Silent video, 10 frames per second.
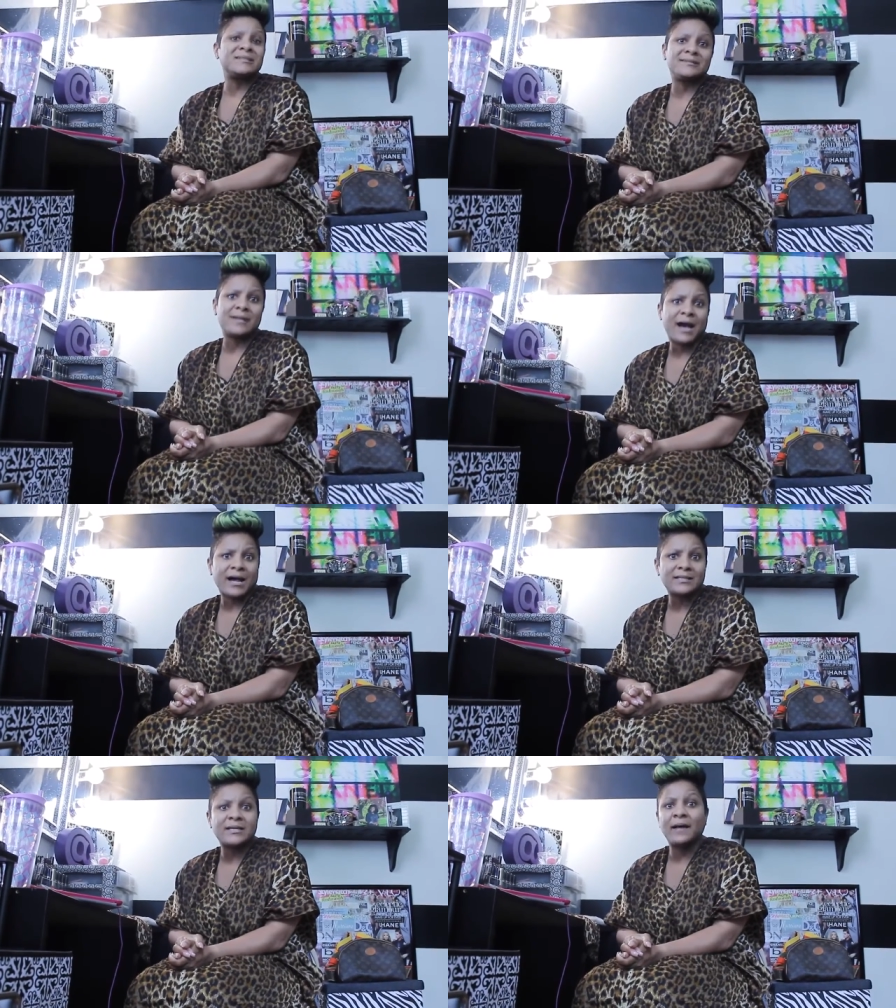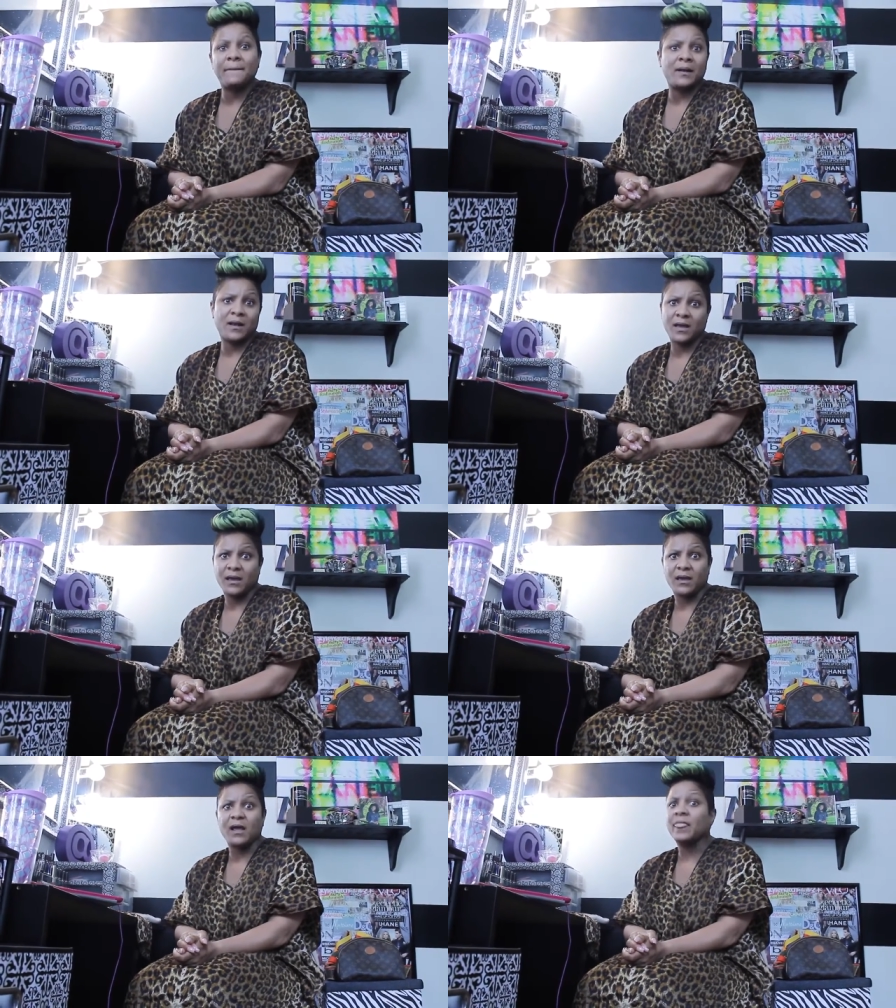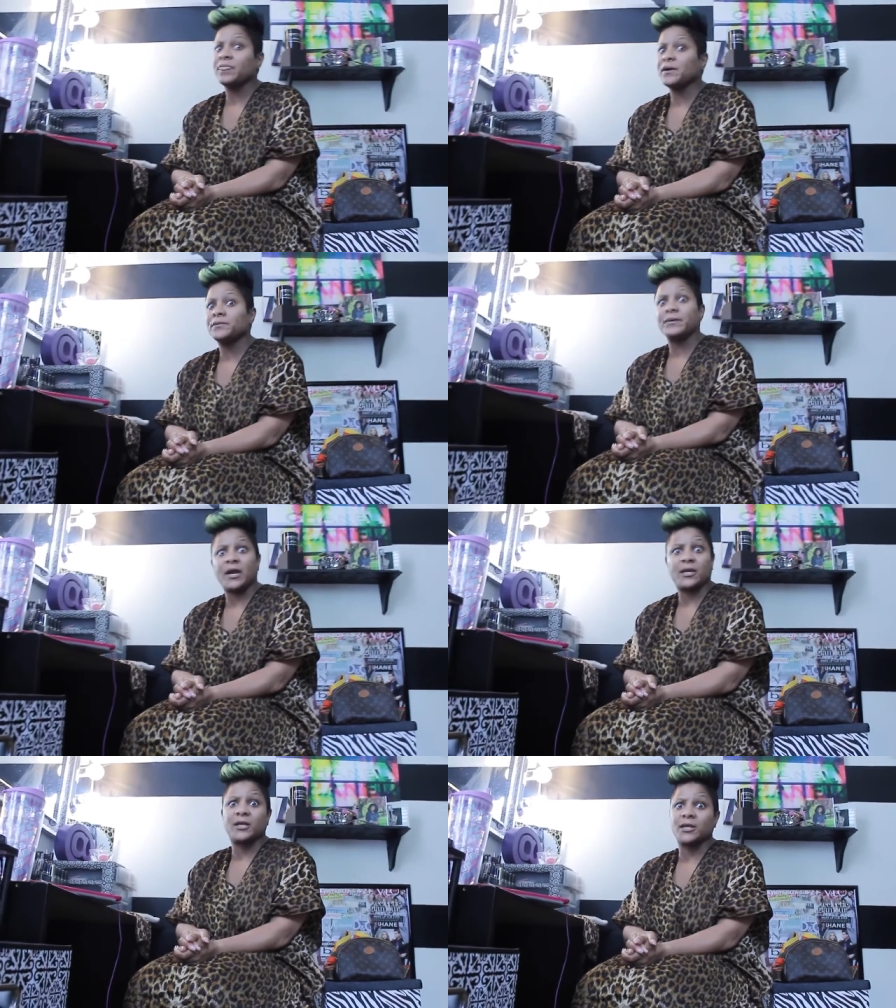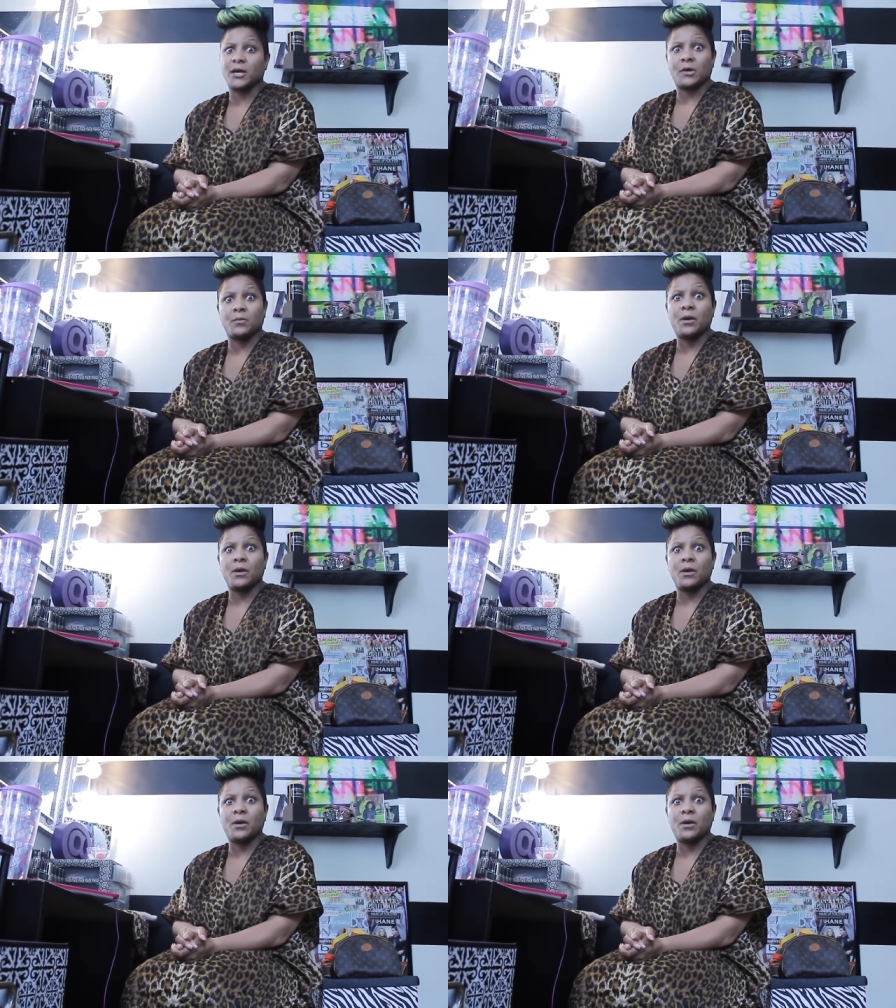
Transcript: did not play the radio.